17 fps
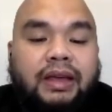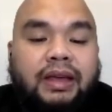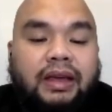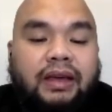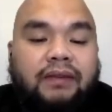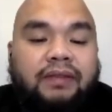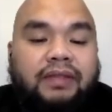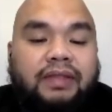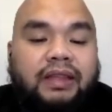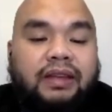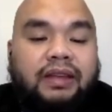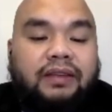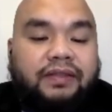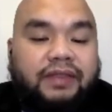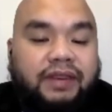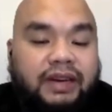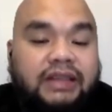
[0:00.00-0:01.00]
and
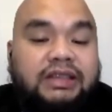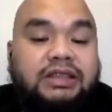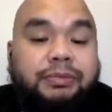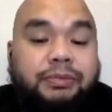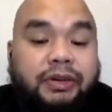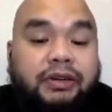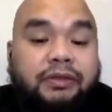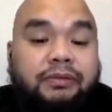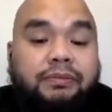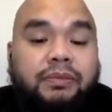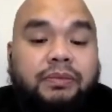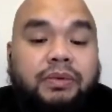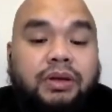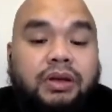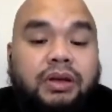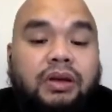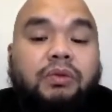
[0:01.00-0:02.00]
if there is sperm,
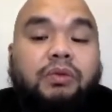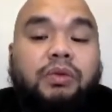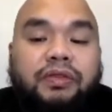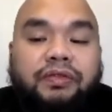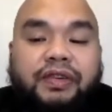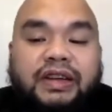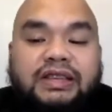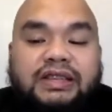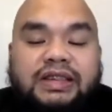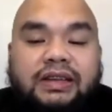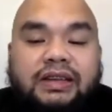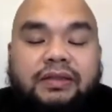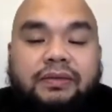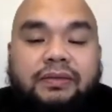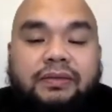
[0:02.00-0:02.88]
we freeze it.